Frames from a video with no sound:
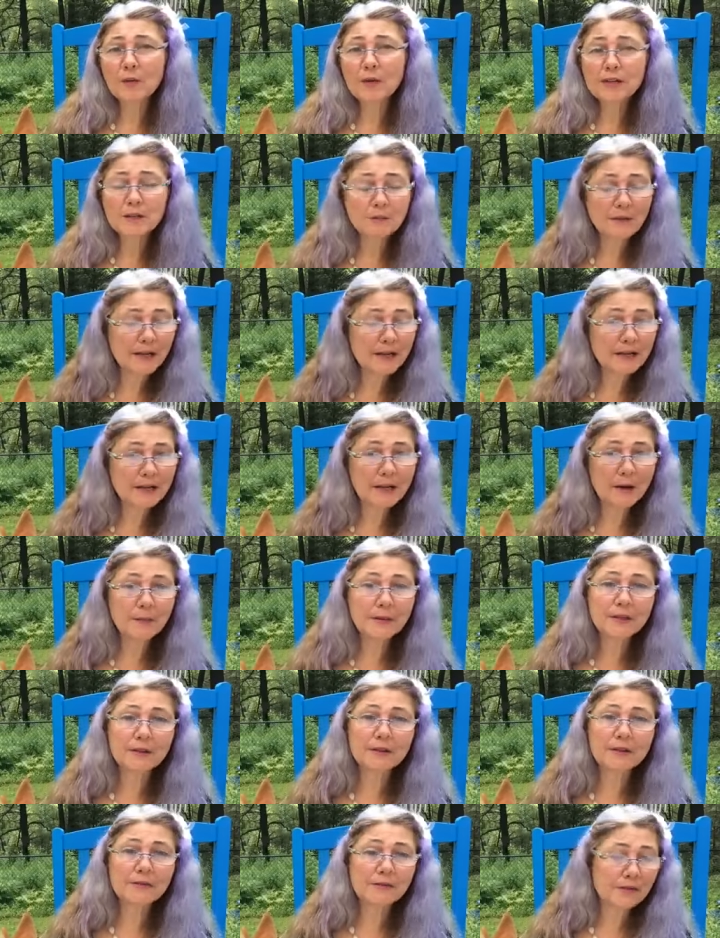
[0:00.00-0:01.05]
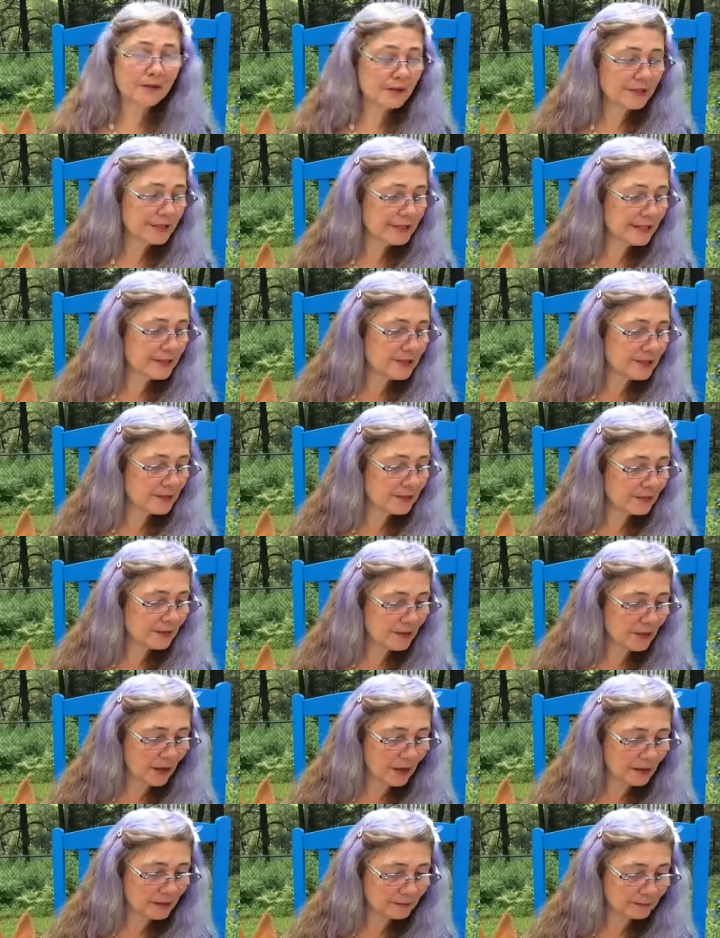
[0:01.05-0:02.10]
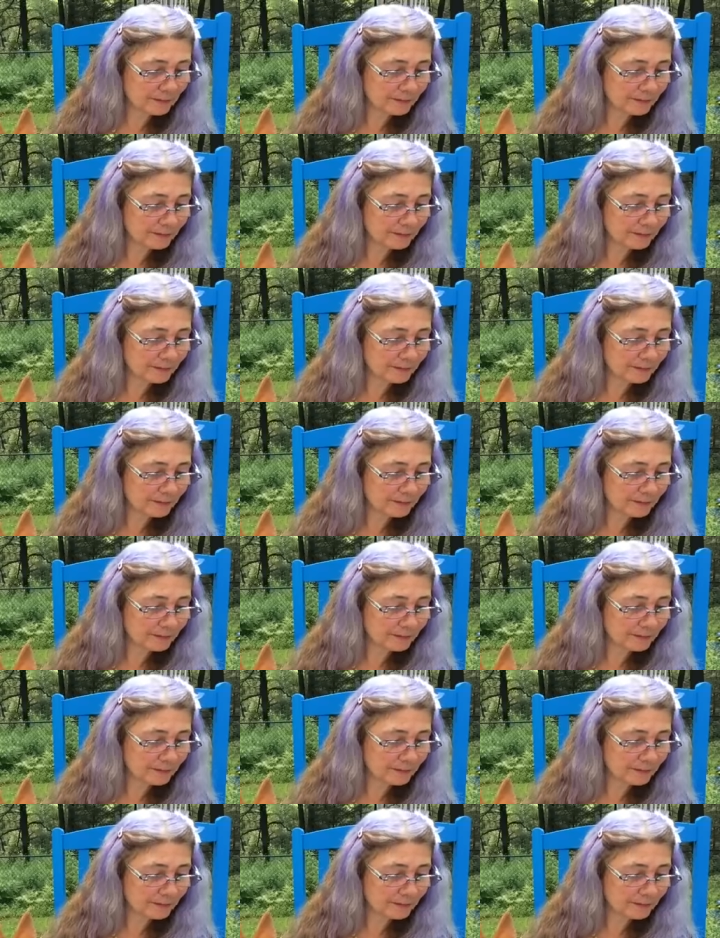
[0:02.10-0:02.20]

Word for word: which might not be good for a sensitive dog